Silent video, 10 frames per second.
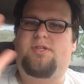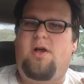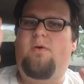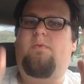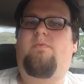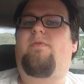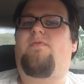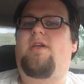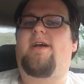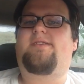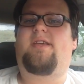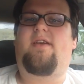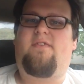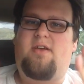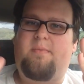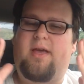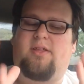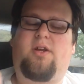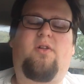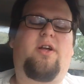So if you guys can give him a
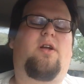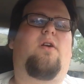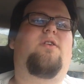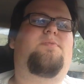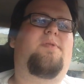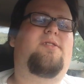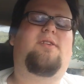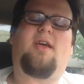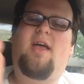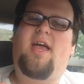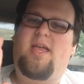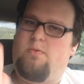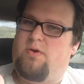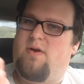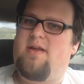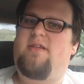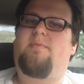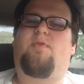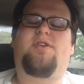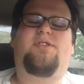little encouragement, he would greatly
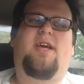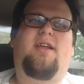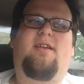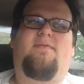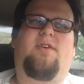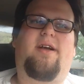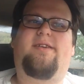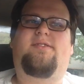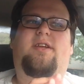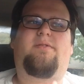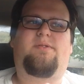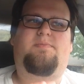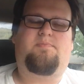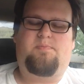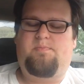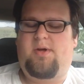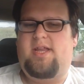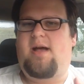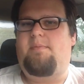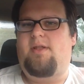appreciate it. If you guys, you know, just put
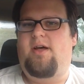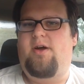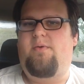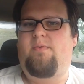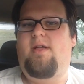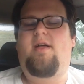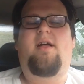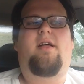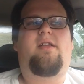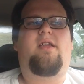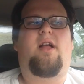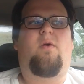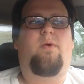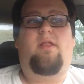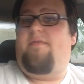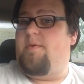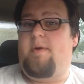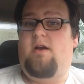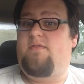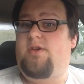down below, you know, we love the
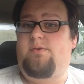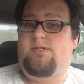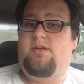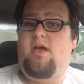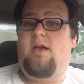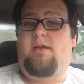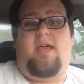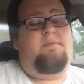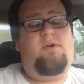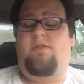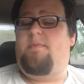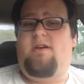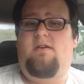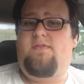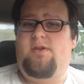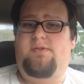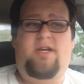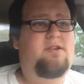beer reviews keep doing the beer reviews.